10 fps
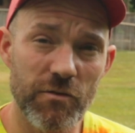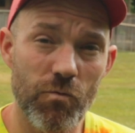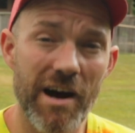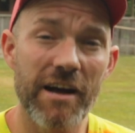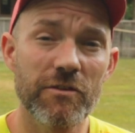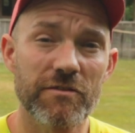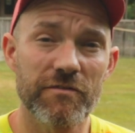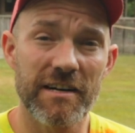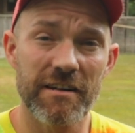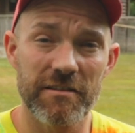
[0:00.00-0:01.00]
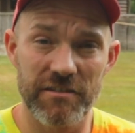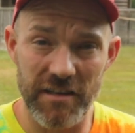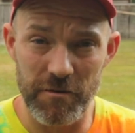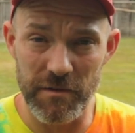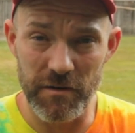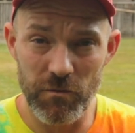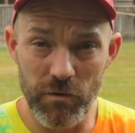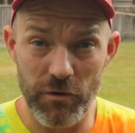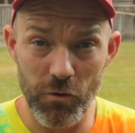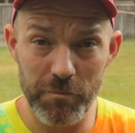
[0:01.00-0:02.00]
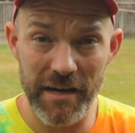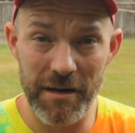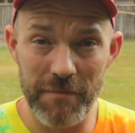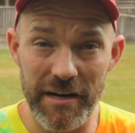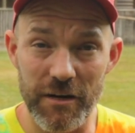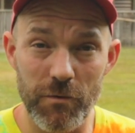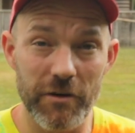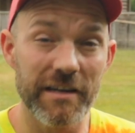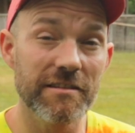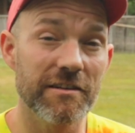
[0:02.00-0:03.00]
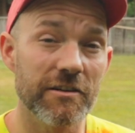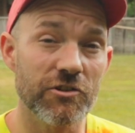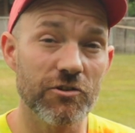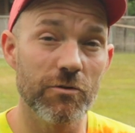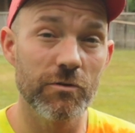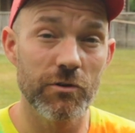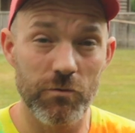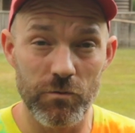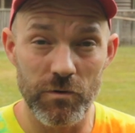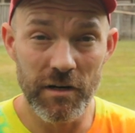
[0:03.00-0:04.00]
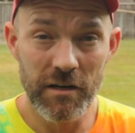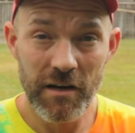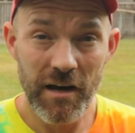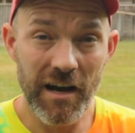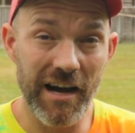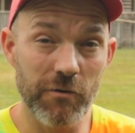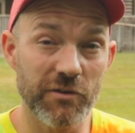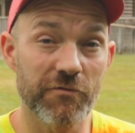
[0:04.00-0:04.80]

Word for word: wilds of College Settlement with Old Man Mike, where he's gonna show you how to